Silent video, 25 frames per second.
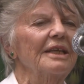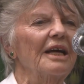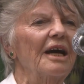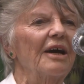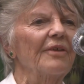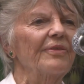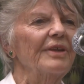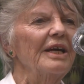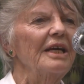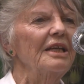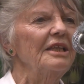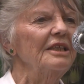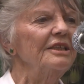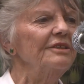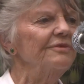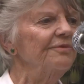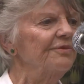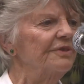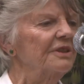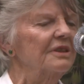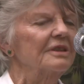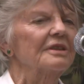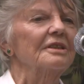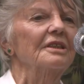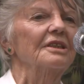Now, they
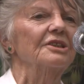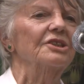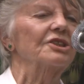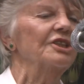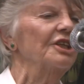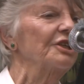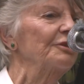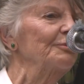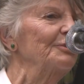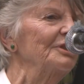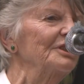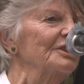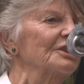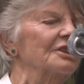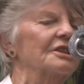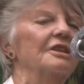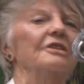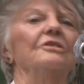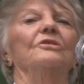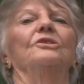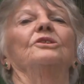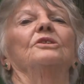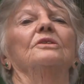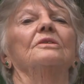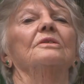lived, as Jeremy has
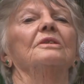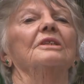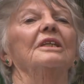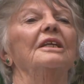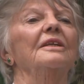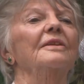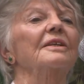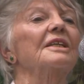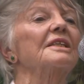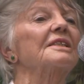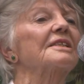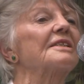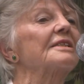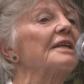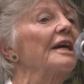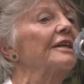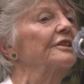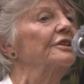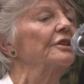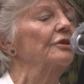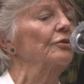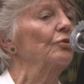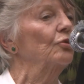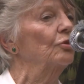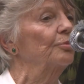told you, in this
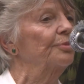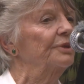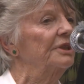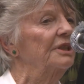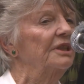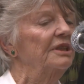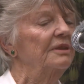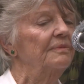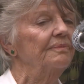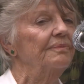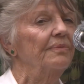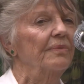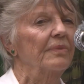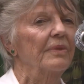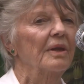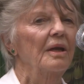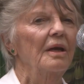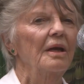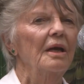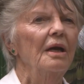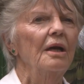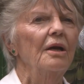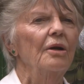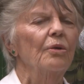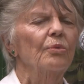set in Albany,
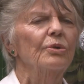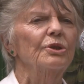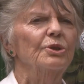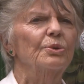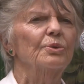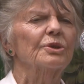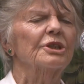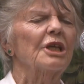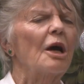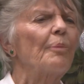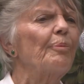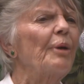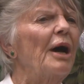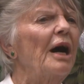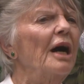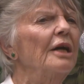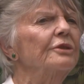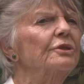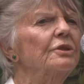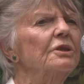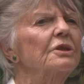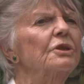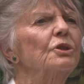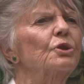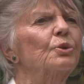which was up
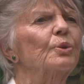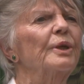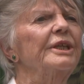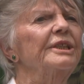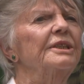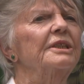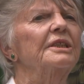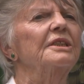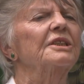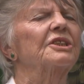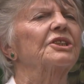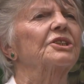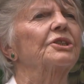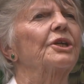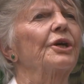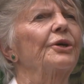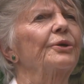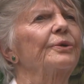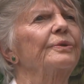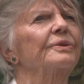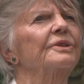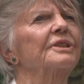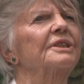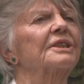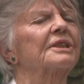120
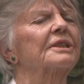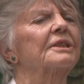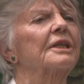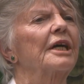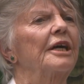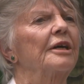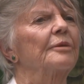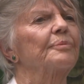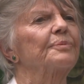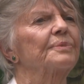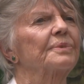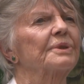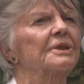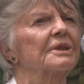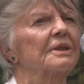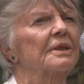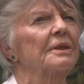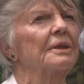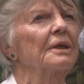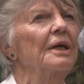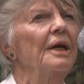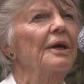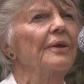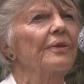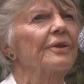stone
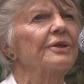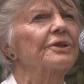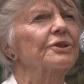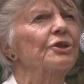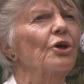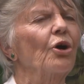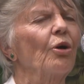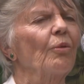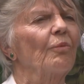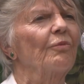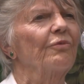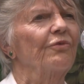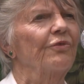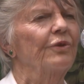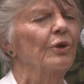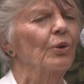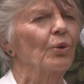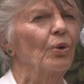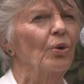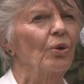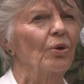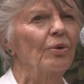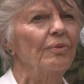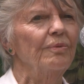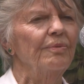steps. The top
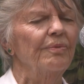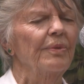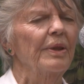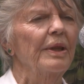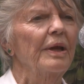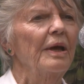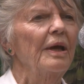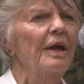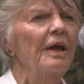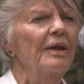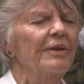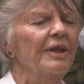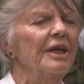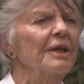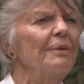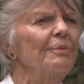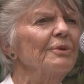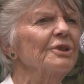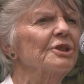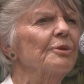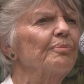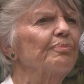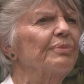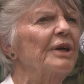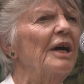floor, I think
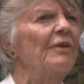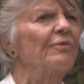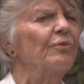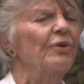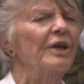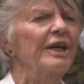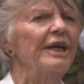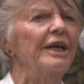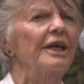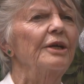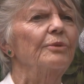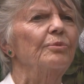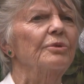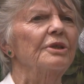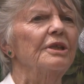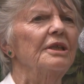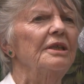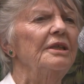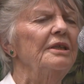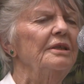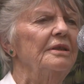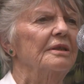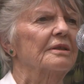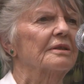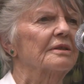it was above where Edward
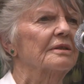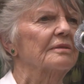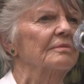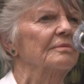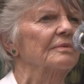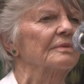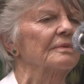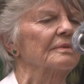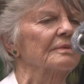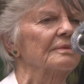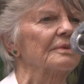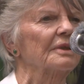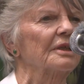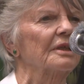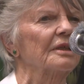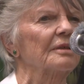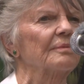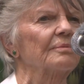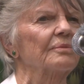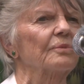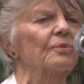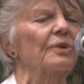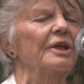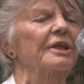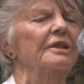Heath
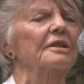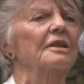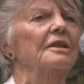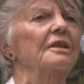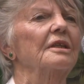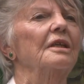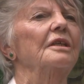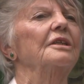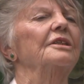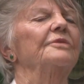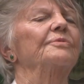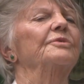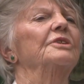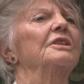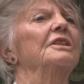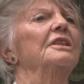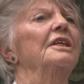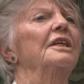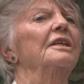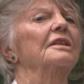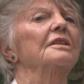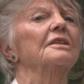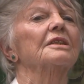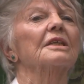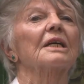went, it lived in
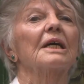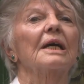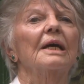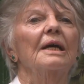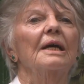the end.